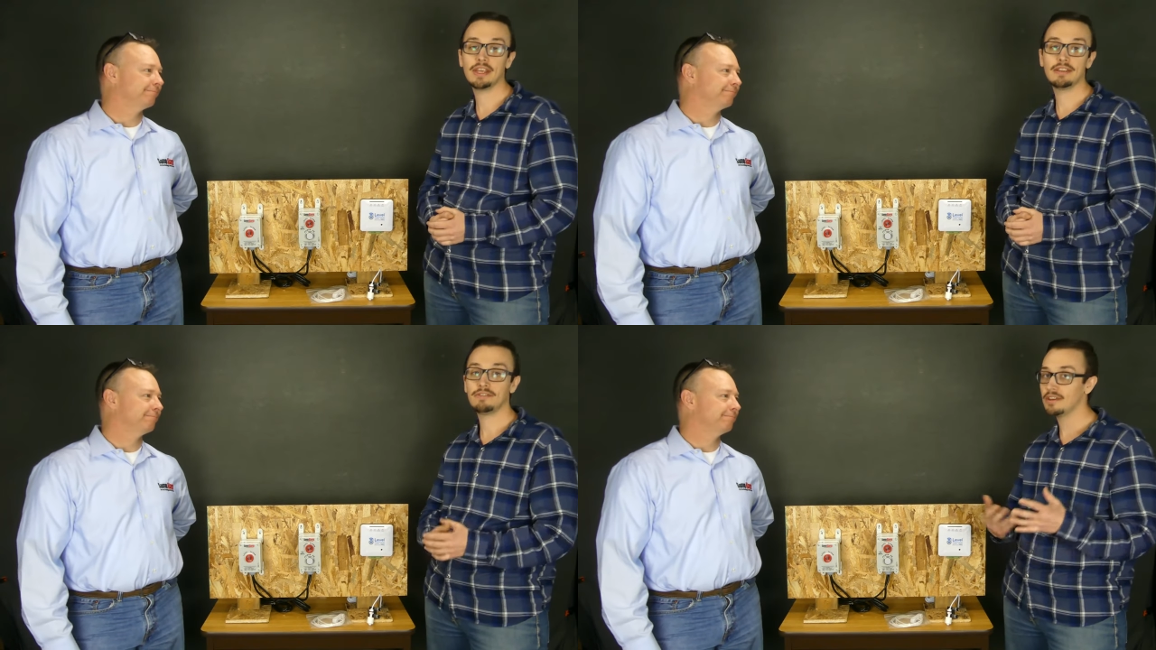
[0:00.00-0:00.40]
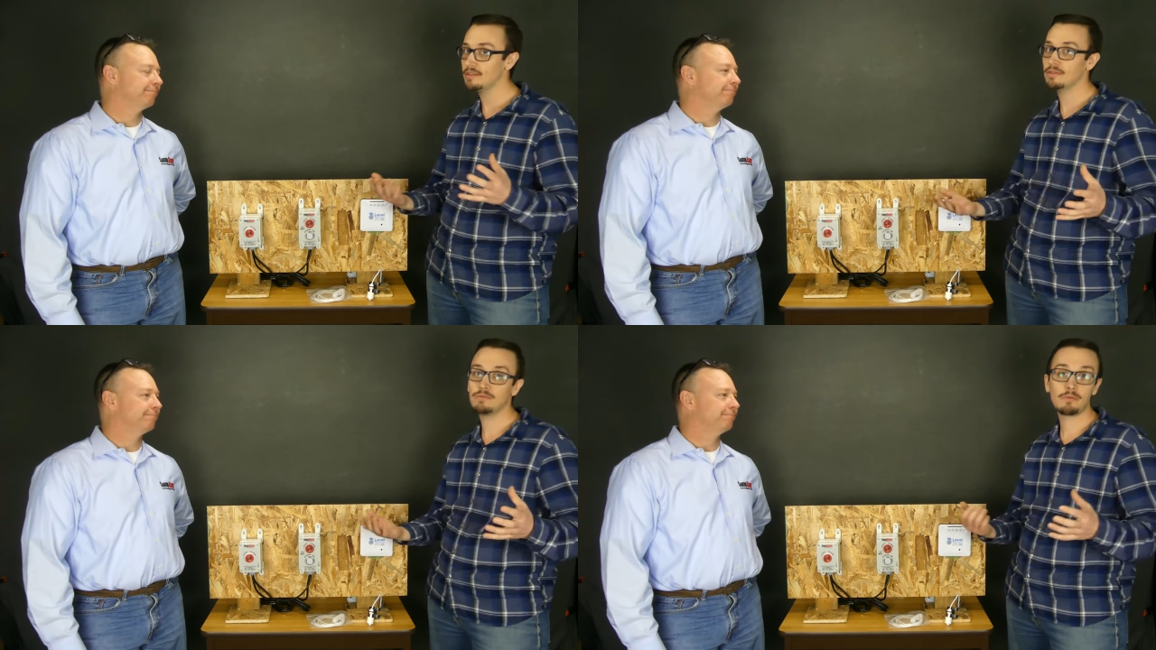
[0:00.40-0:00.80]
Speaker 1: and
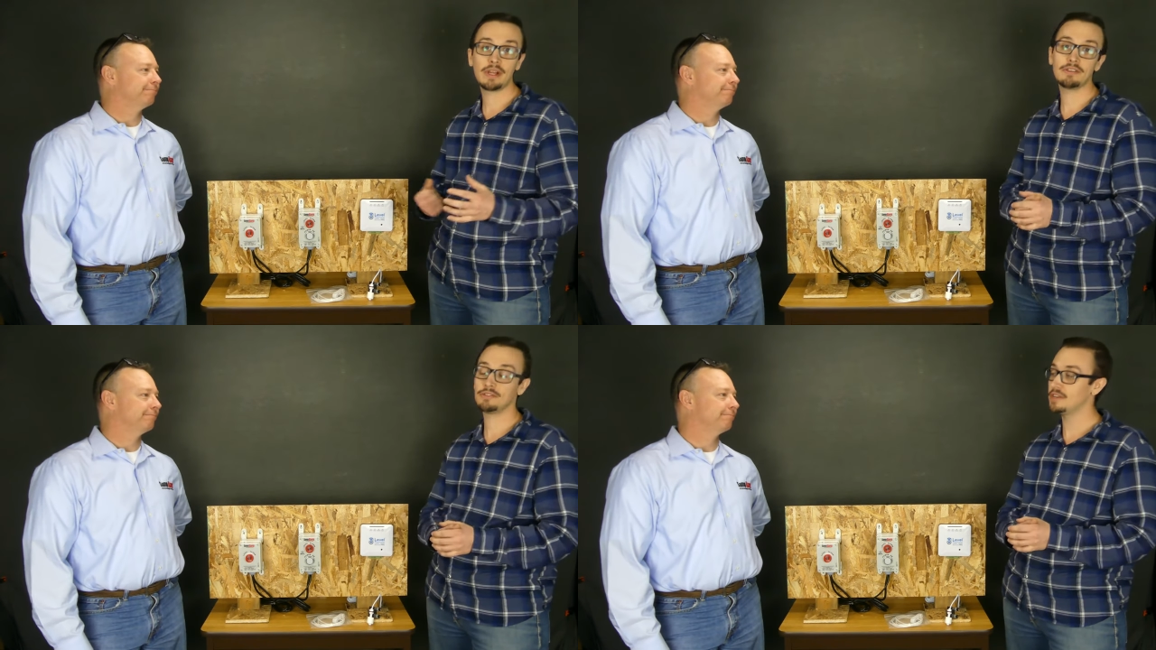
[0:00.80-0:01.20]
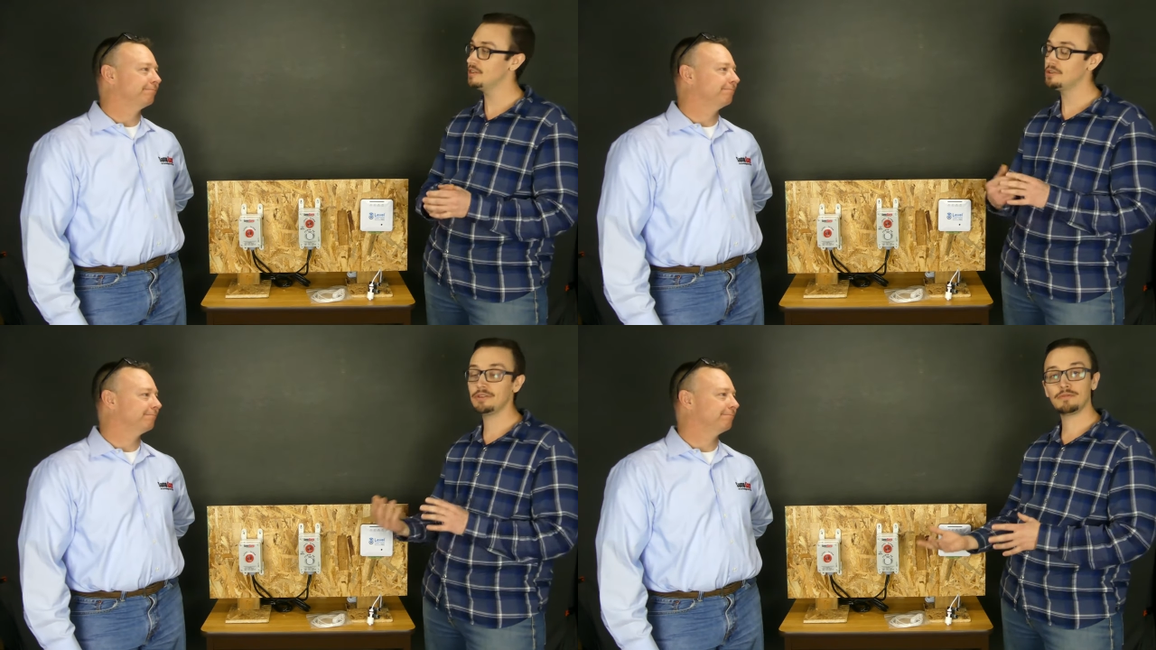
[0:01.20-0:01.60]
a reminder,
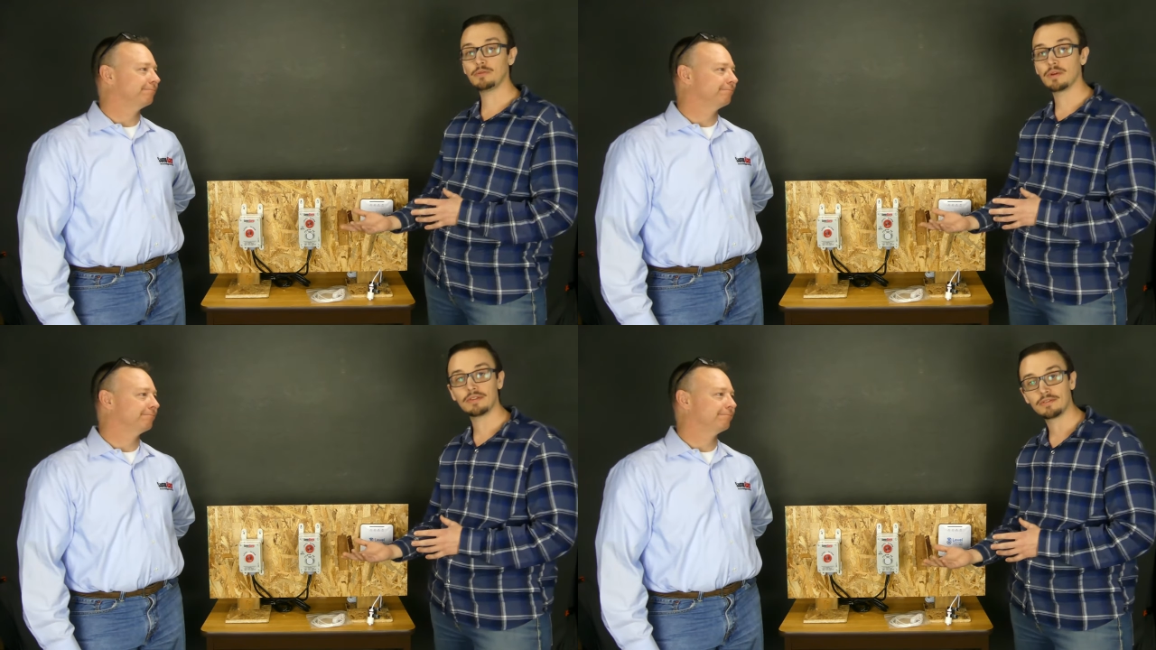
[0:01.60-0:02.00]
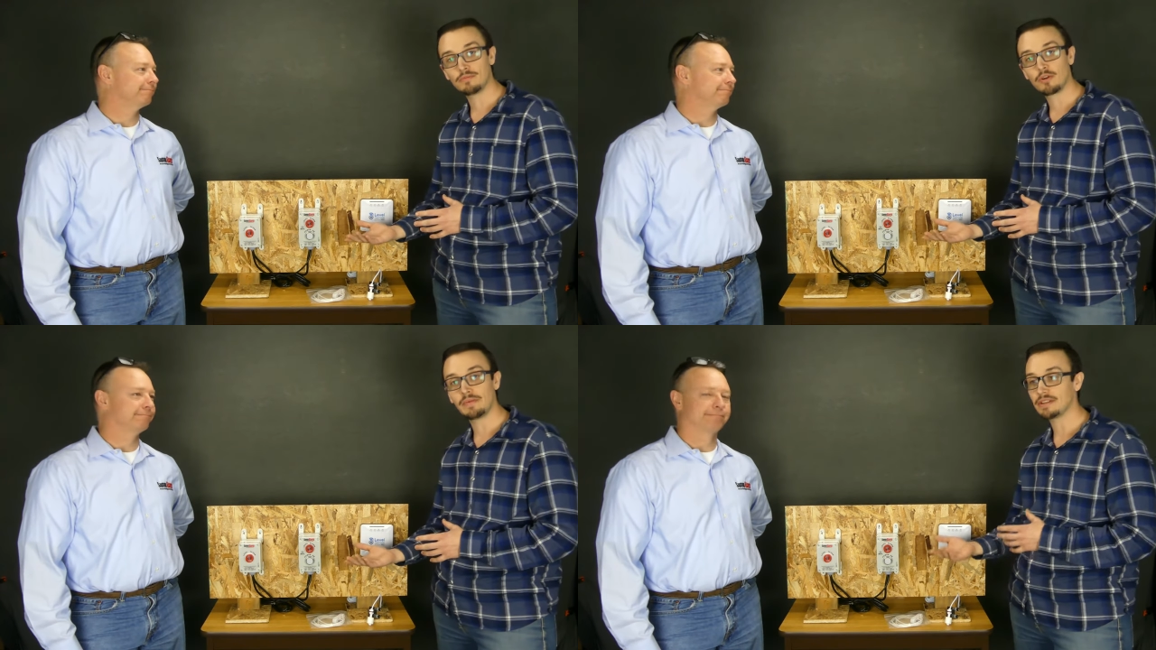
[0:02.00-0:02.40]
stay tuned if you want to
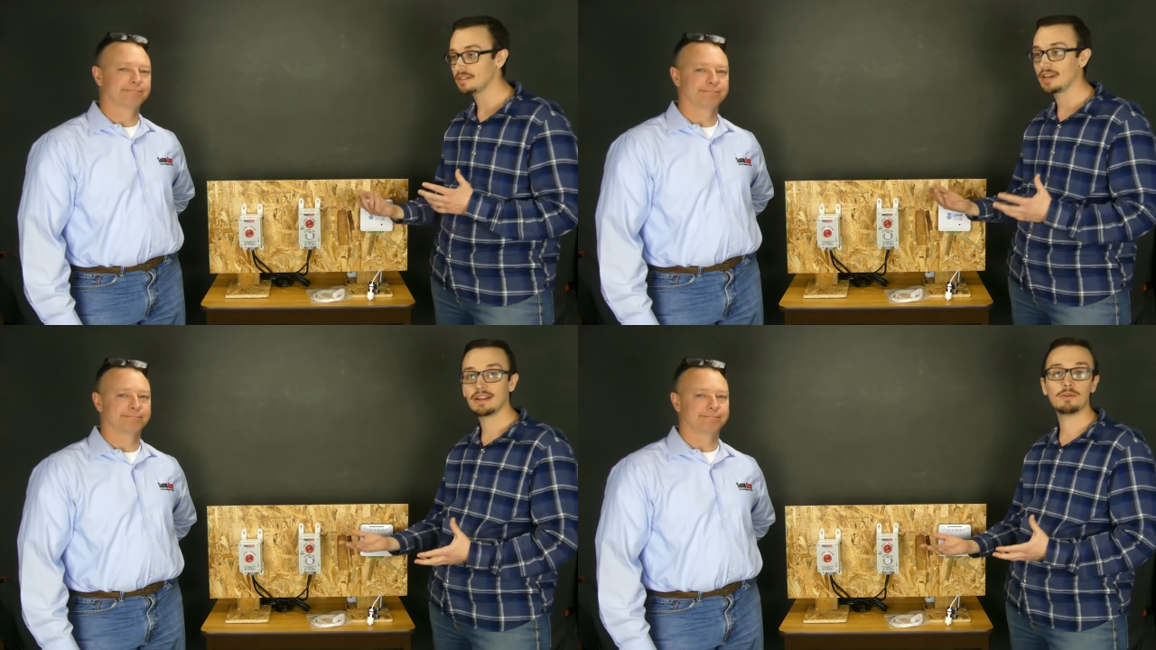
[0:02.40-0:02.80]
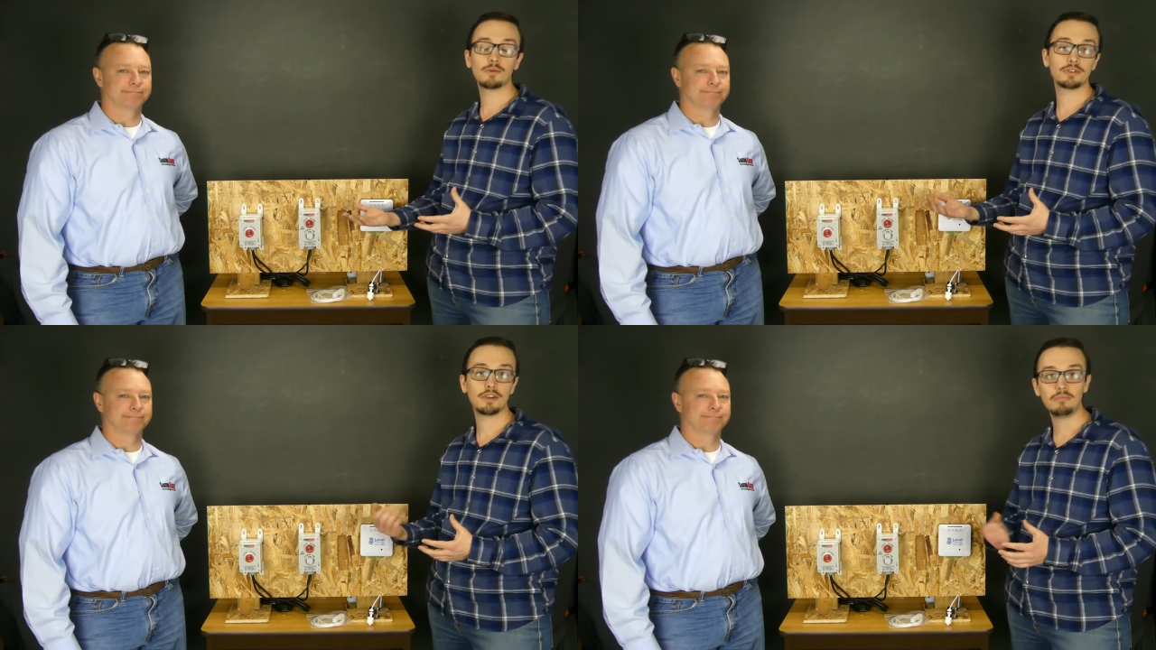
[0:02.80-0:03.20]
learn more about Scott
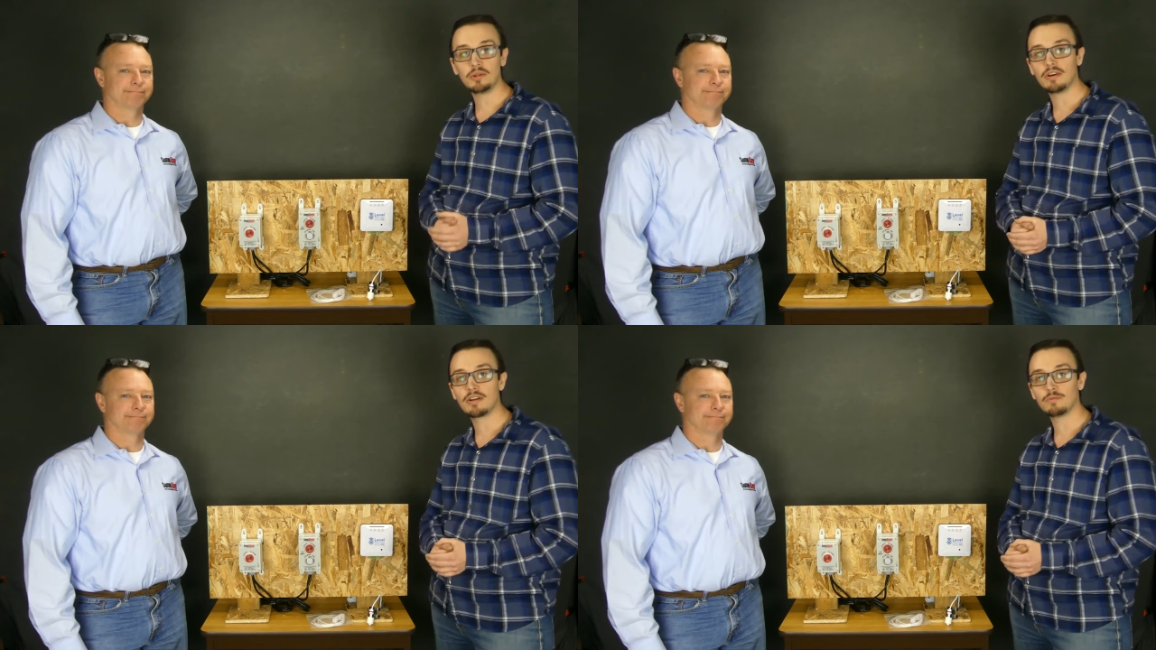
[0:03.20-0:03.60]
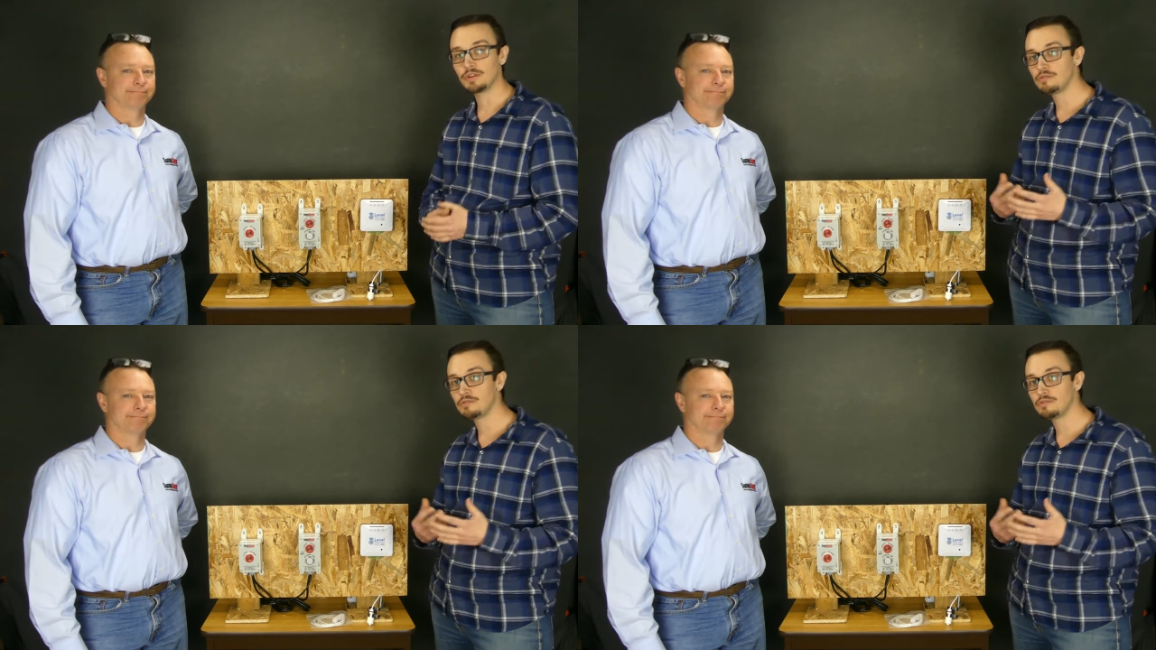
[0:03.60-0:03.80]
or Sump Alarm.